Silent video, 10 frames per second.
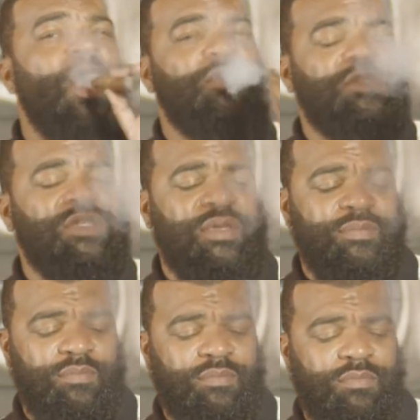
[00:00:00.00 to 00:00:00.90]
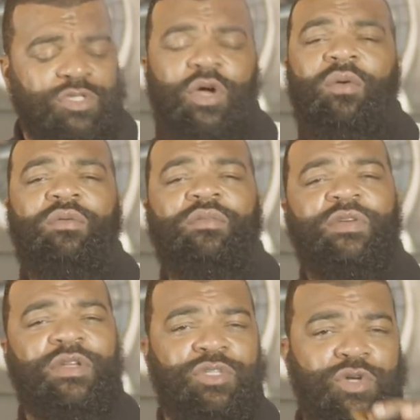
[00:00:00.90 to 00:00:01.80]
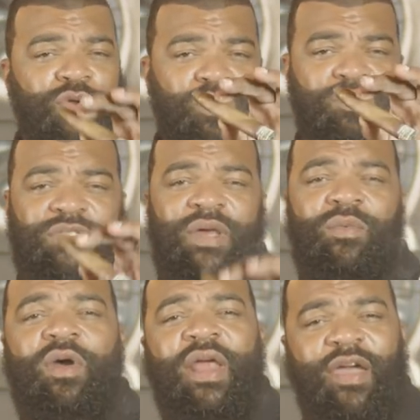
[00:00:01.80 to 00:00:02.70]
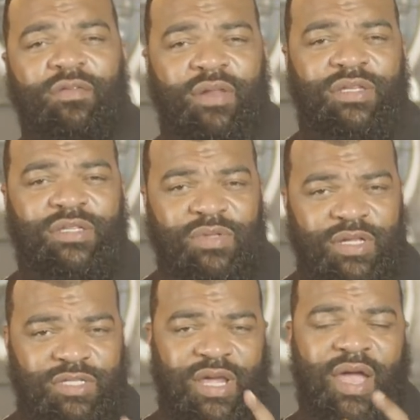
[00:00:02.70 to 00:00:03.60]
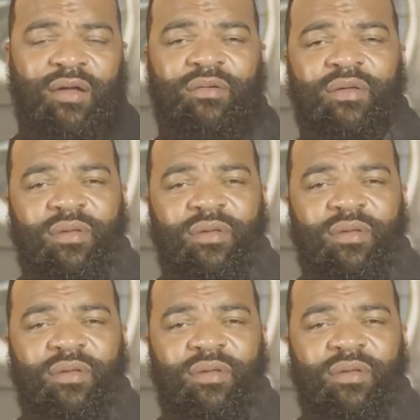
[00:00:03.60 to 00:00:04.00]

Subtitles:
Go see him. So for the dudes that want to have a relationship with their child,